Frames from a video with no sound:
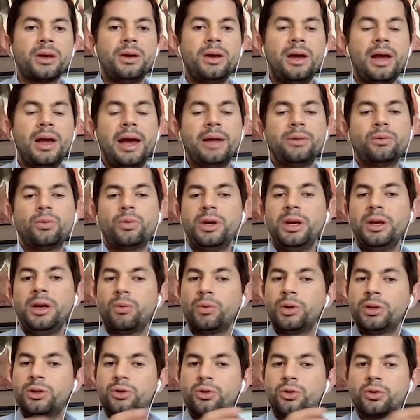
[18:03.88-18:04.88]
And
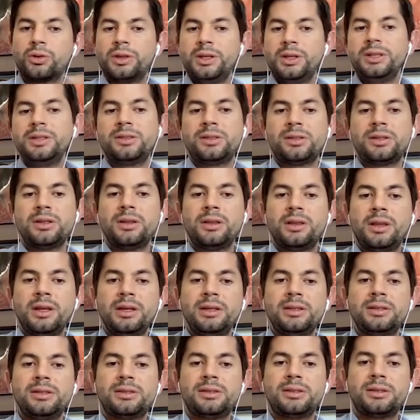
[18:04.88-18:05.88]
we took
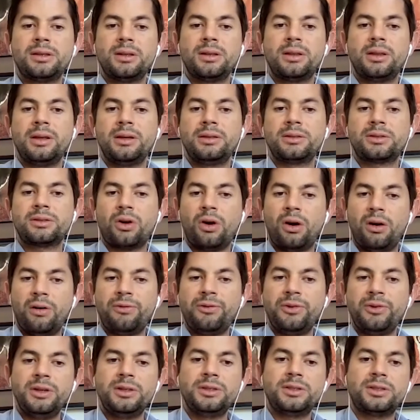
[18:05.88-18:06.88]
these
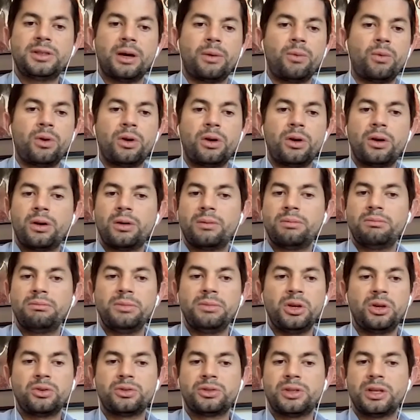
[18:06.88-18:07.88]
coffees that were,
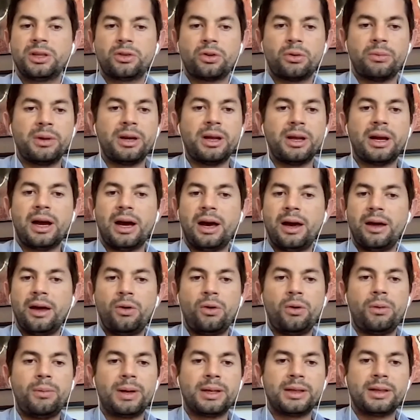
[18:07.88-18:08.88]
you know, Centro,
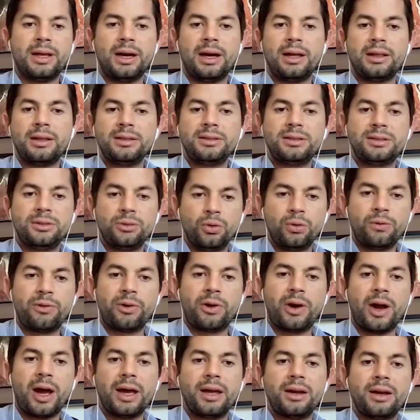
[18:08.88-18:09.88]
Americano, Batat, these new
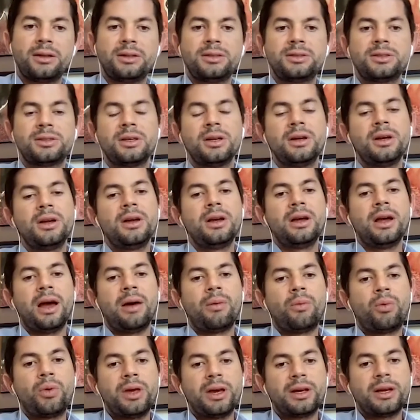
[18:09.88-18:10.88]
varietals,
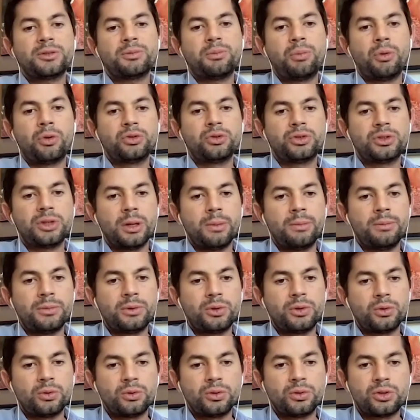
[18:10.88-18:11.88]
and we exposed them
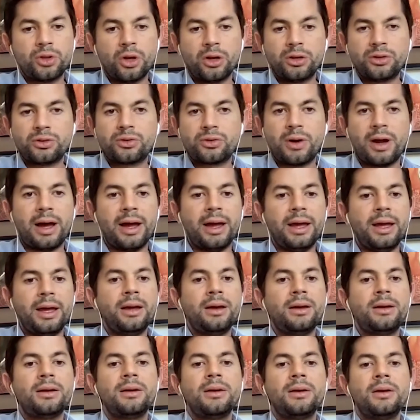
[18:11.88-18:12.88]
to sun
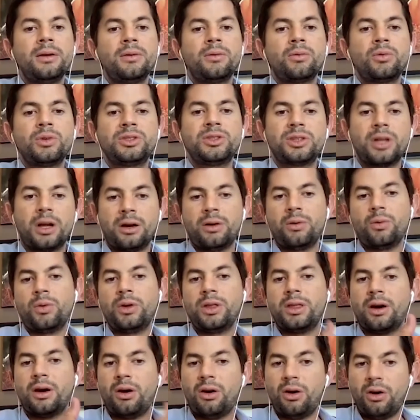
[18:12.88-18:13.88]
drying. We started
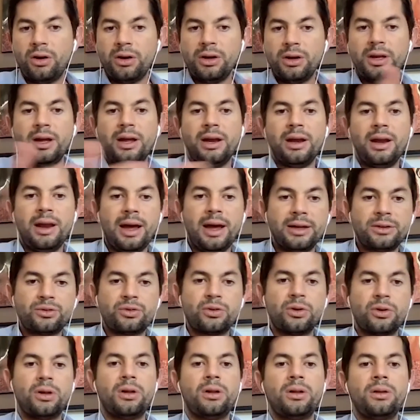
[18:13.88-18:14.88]
with a honey and
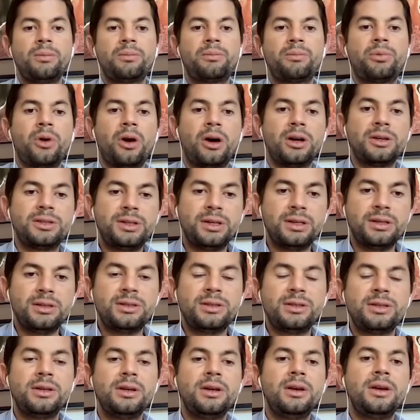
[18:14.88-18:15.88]
natural process.